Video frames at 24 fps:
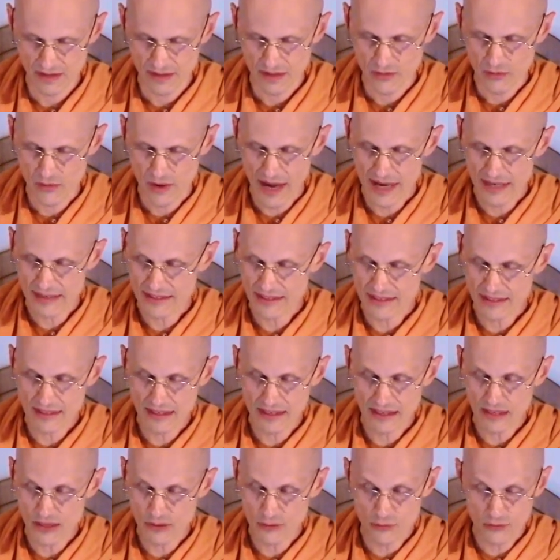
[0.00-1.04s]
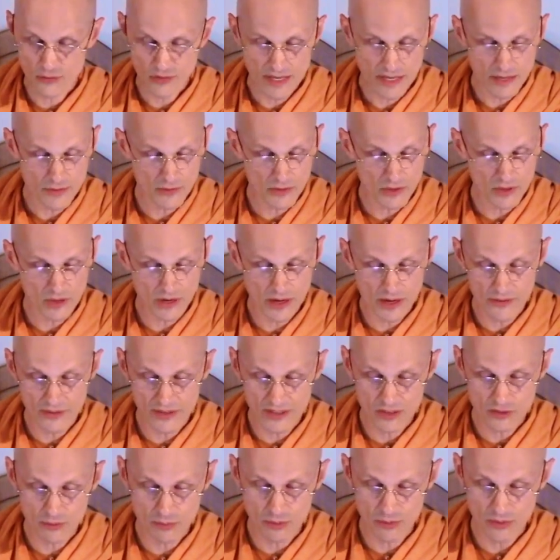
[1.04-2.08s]
Writing in a fever of
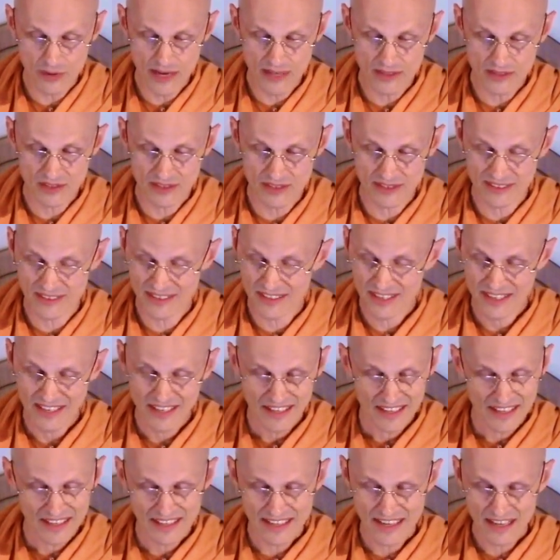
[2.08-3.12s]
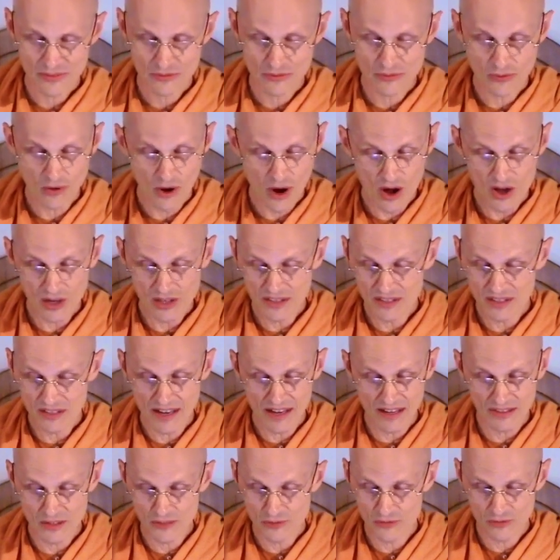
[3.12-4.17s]
inspiration, he had fallen
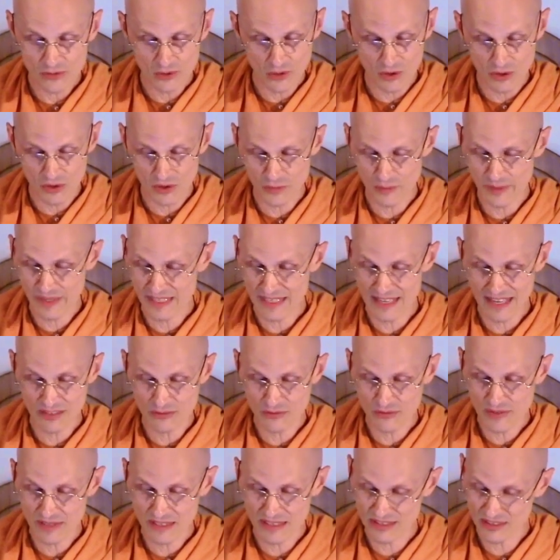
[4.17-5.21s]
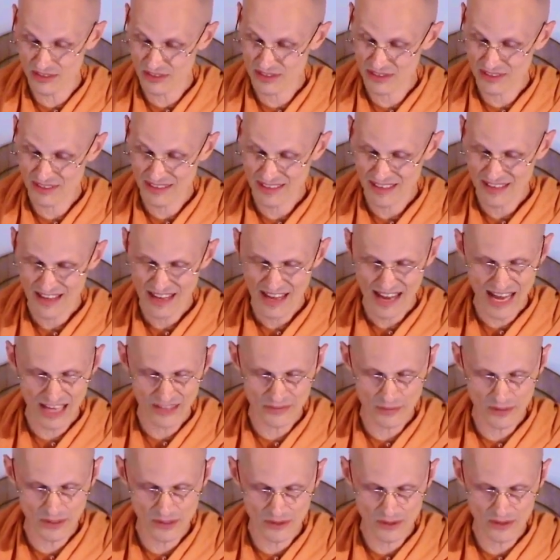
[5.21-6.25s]
on the floor when he had finished, as
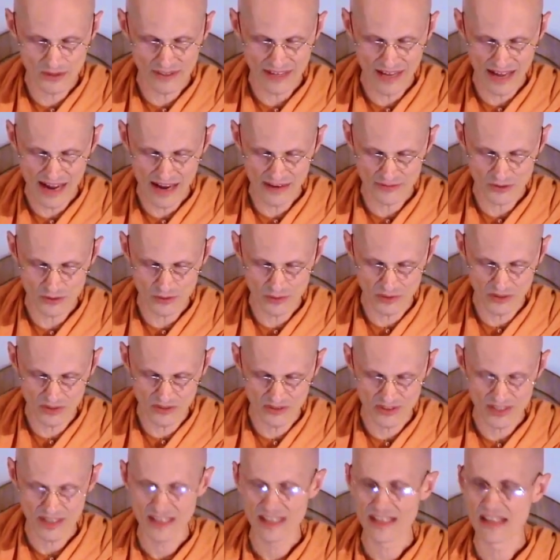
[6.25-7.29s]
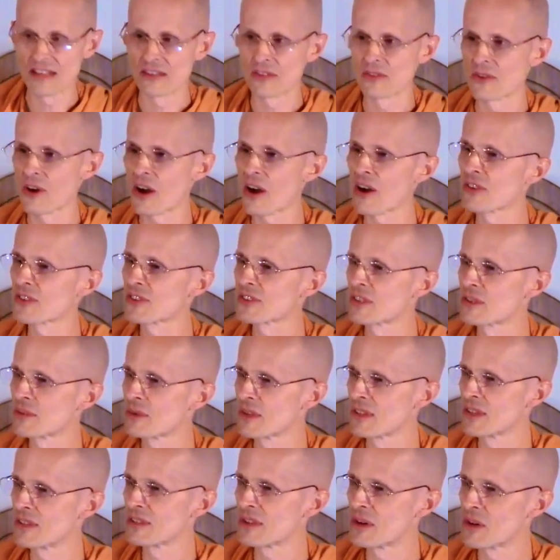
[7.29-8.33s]
we learned afterwards, exhausted
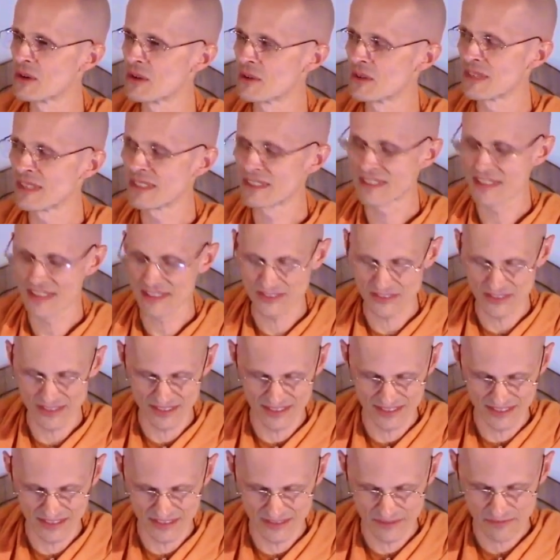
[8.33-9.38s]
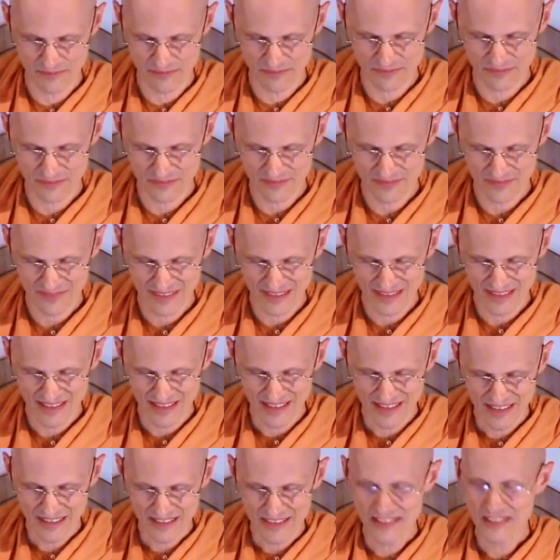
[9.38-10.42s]
with his own intensity.
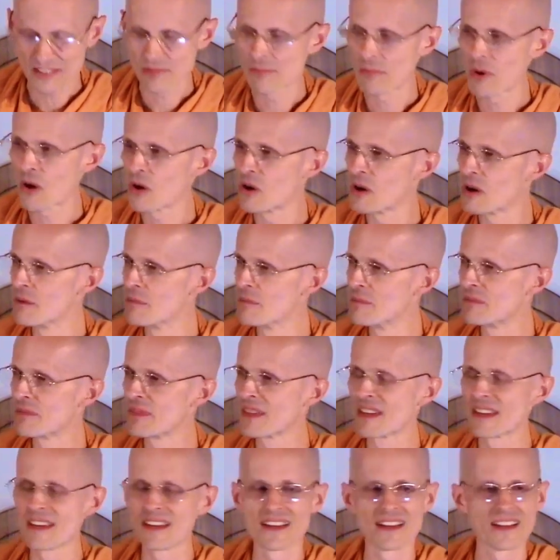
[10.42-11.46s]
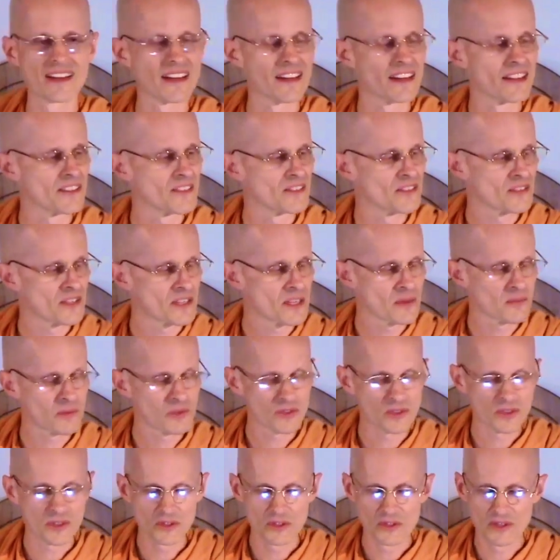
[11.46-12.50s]
This poem seems
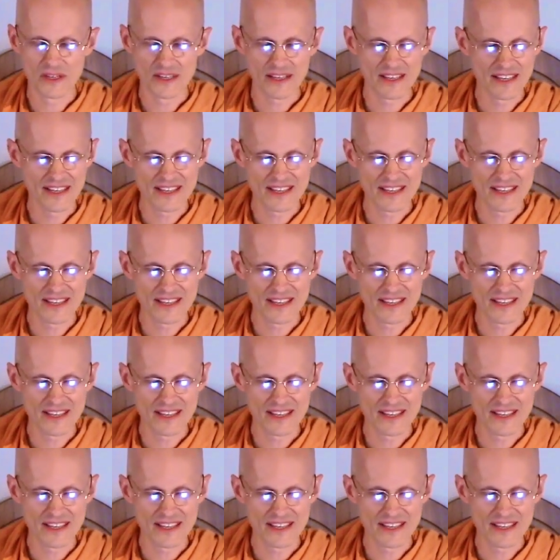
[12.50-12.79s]
to